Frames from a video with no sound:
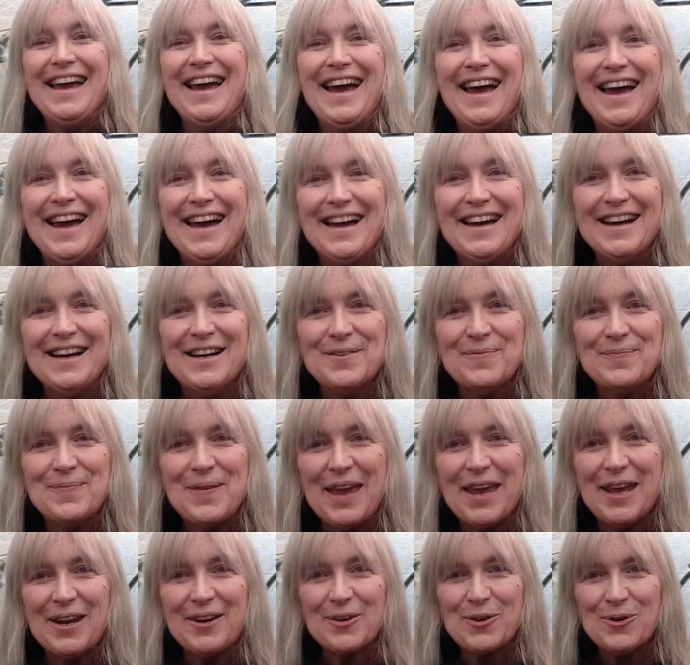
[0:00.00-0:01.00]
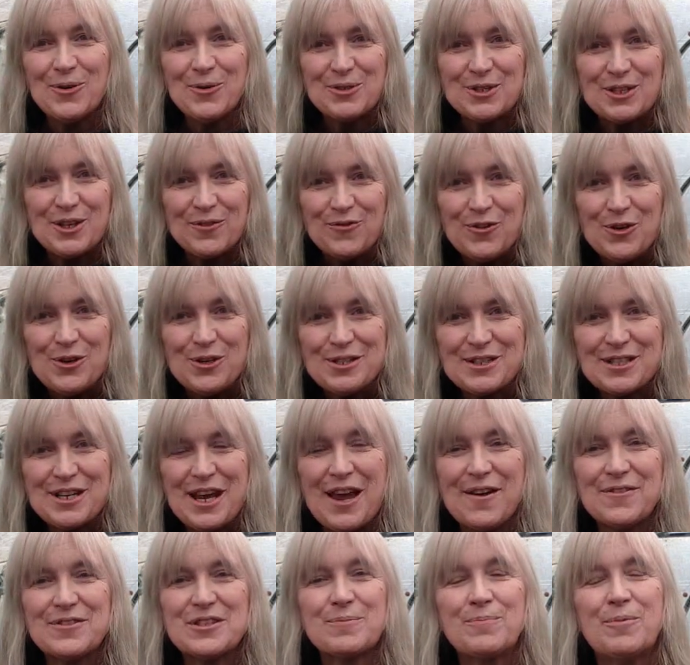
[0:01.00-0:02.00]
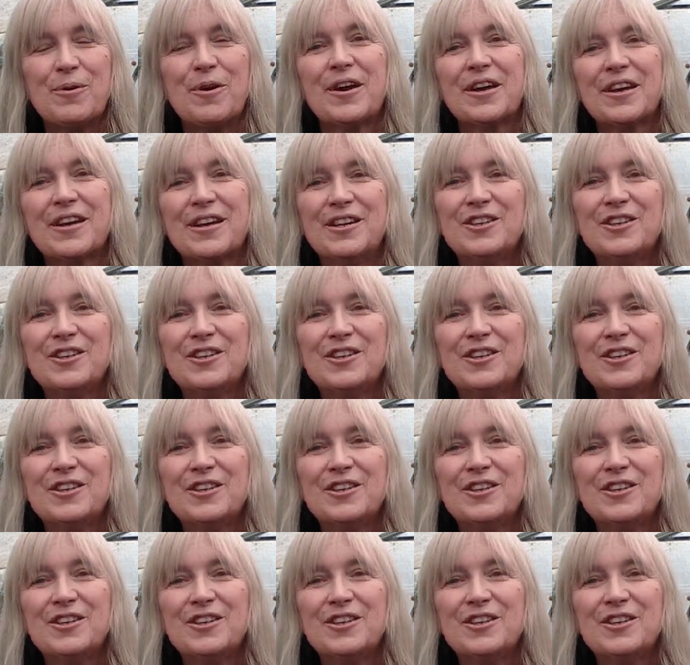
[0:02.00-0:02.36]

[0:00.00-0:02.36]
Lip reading: and of course the first day of spring.